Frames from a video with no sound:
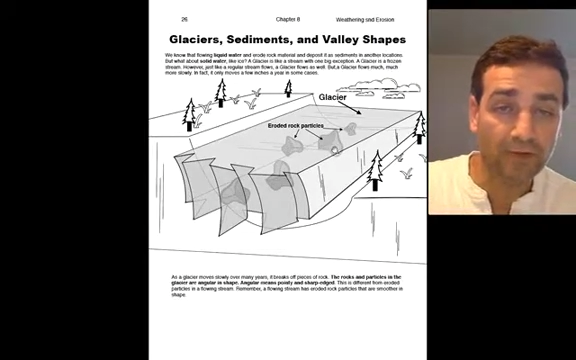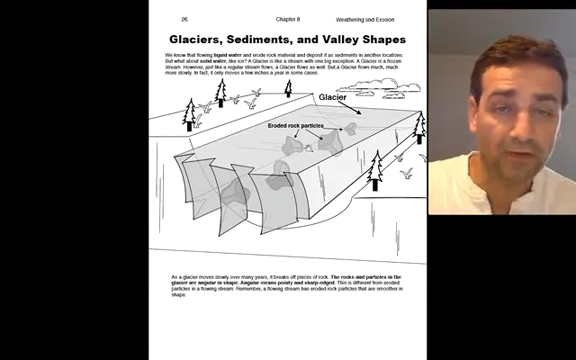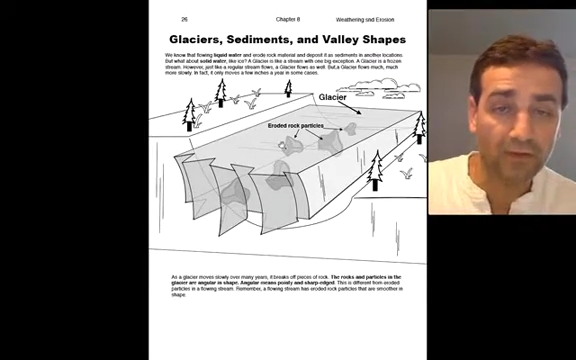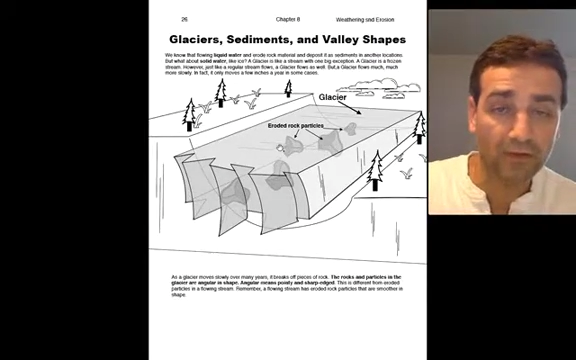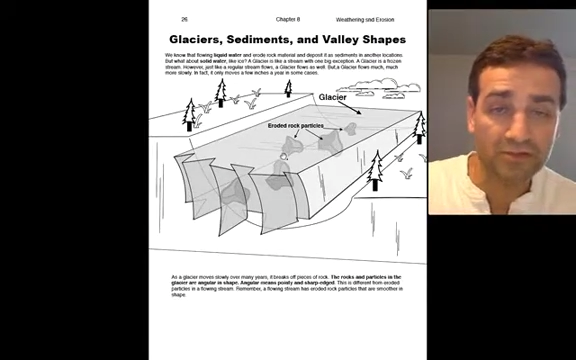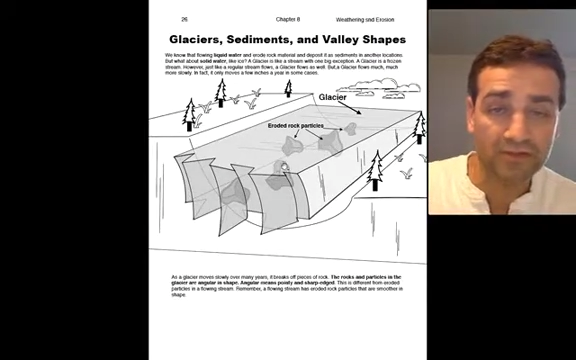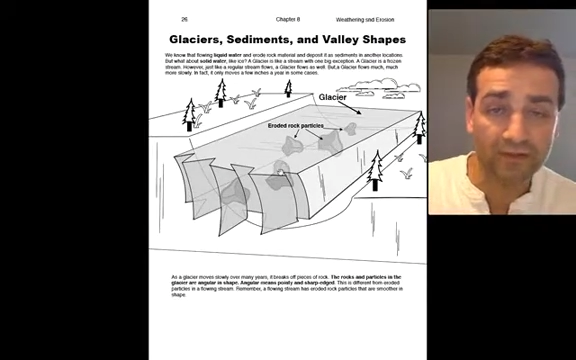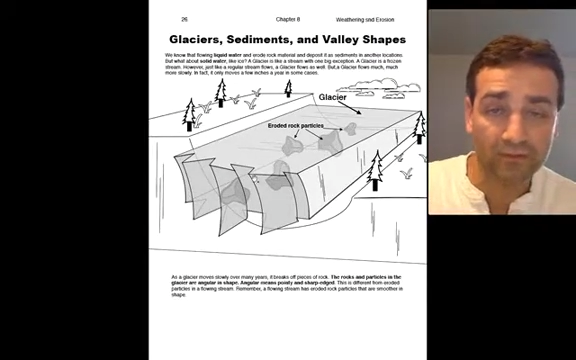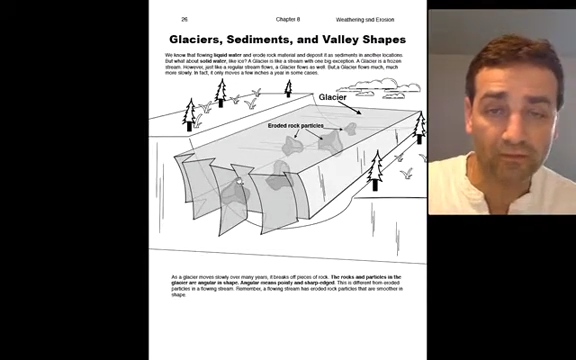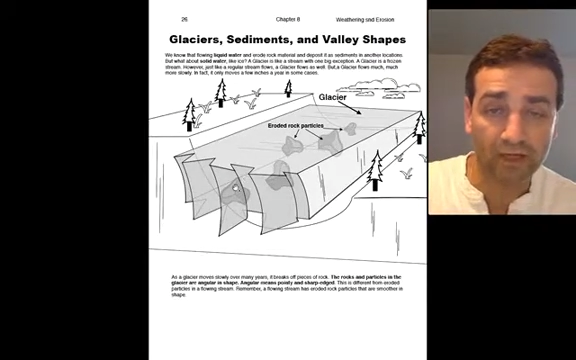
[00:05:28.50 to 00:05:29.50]
parts of like
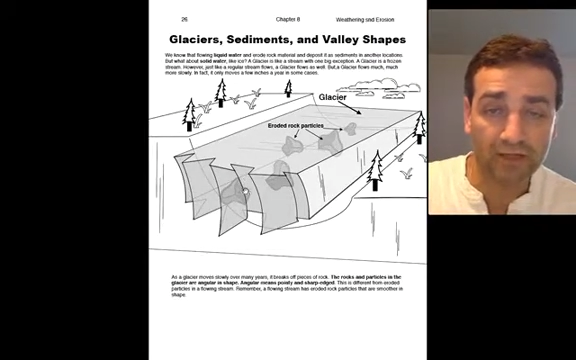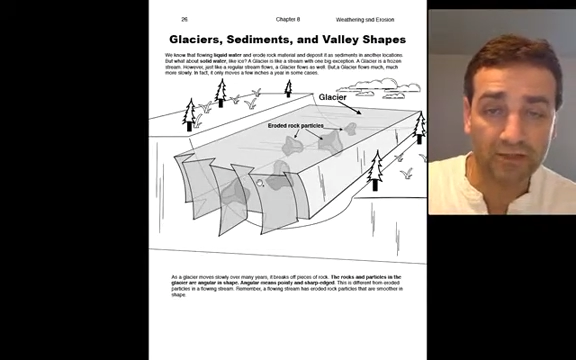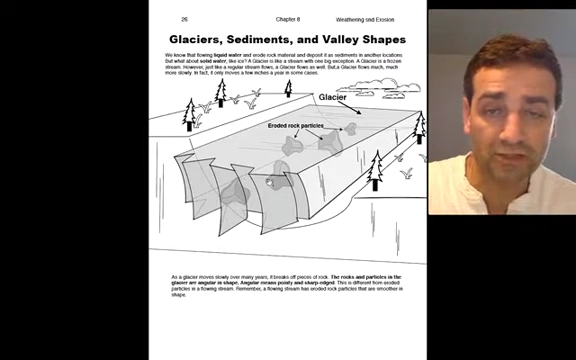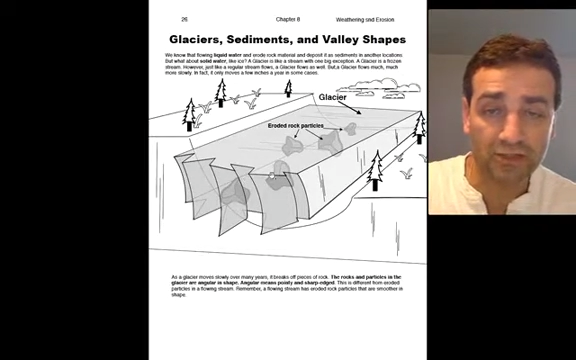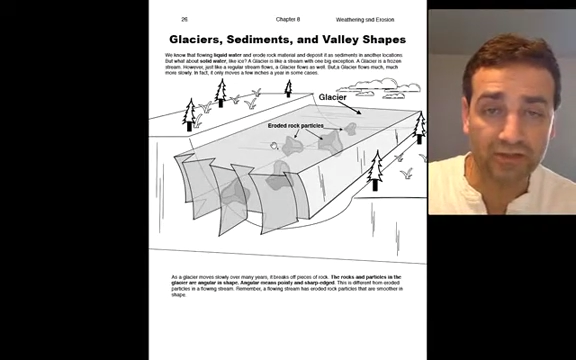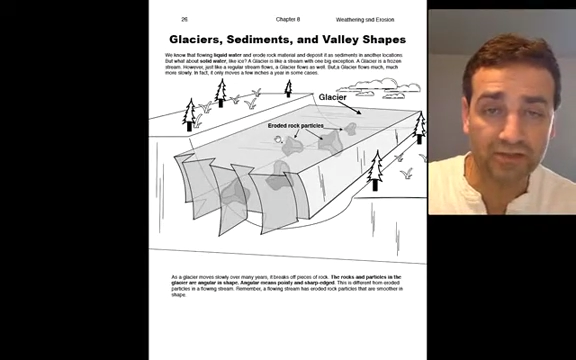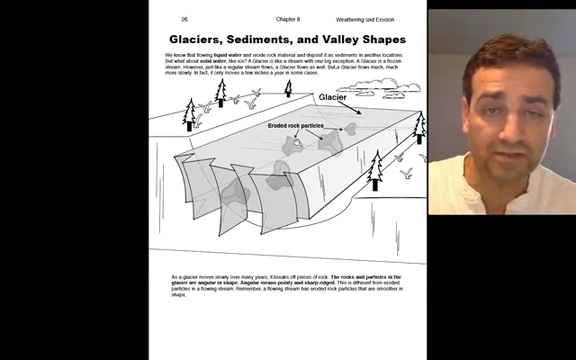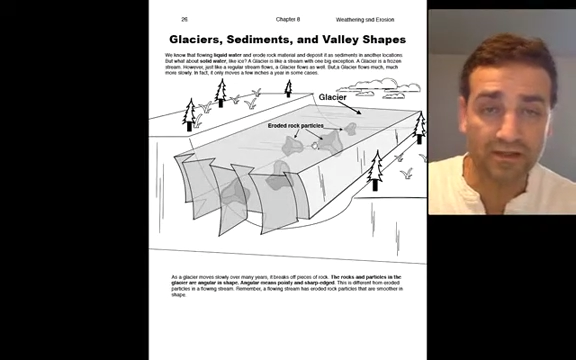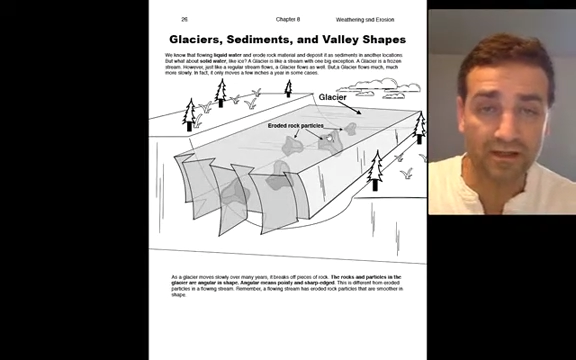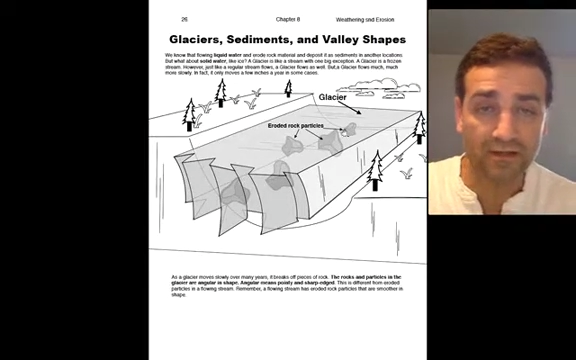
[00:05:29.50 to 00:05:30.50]
rock chunks
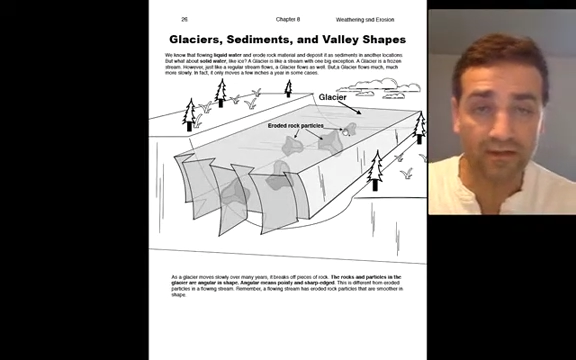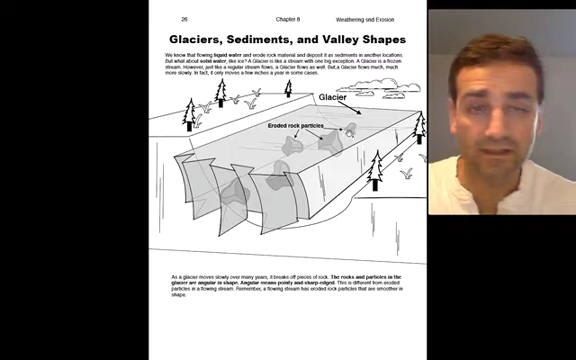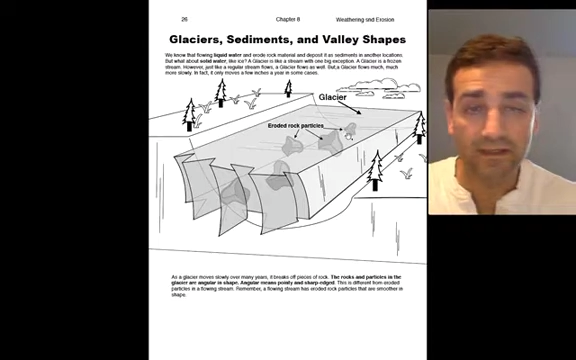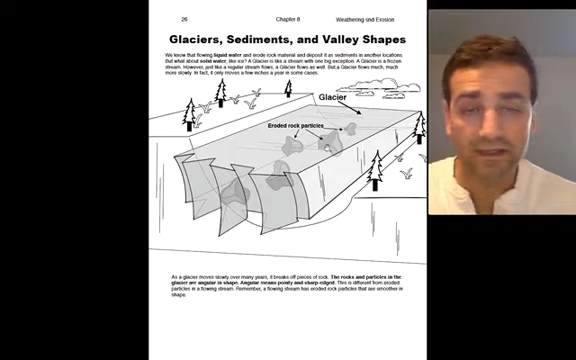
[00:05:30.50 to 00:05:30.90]
in there, right?